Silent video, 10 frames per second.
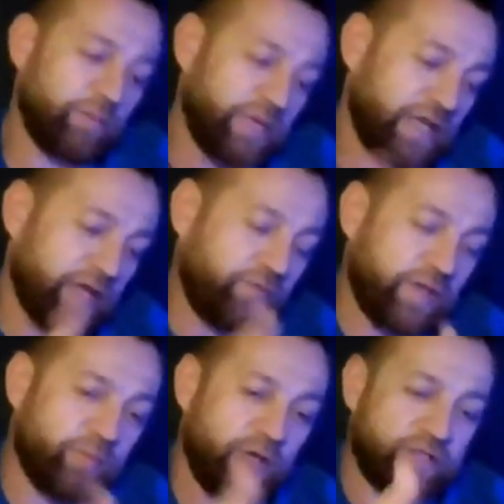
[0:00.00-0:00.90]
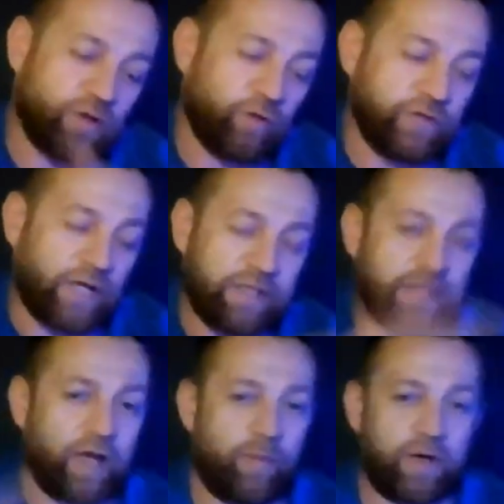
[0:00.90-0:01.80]
believe it's all done
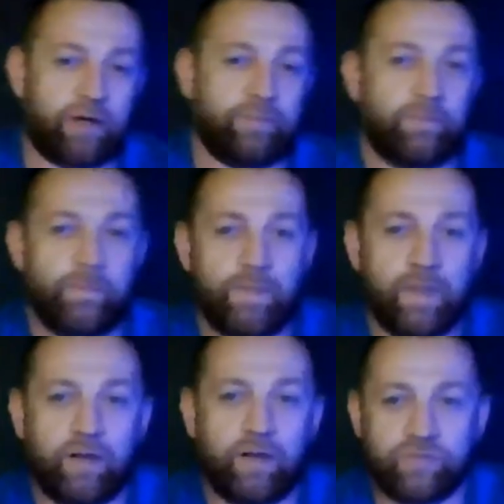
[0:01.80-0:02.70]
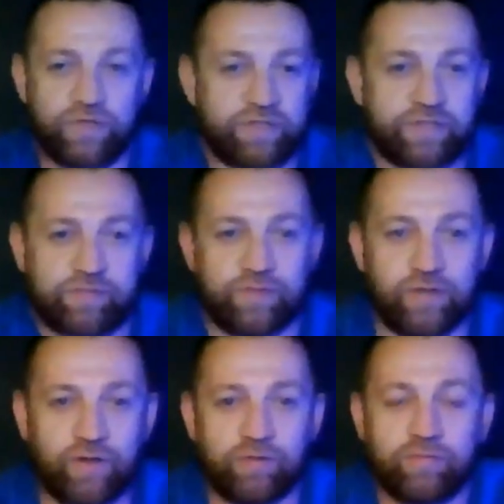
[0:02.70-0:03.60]
in camera. Just,
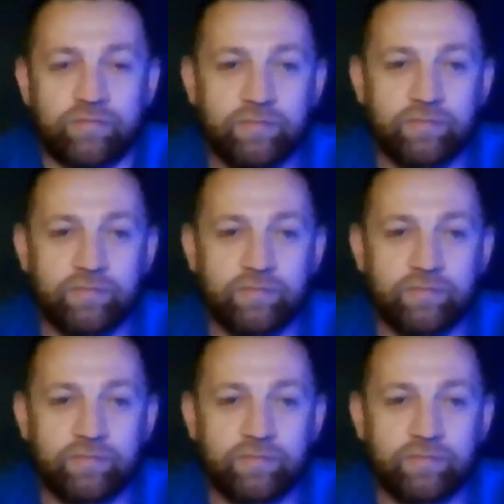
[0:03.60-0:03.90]
you know.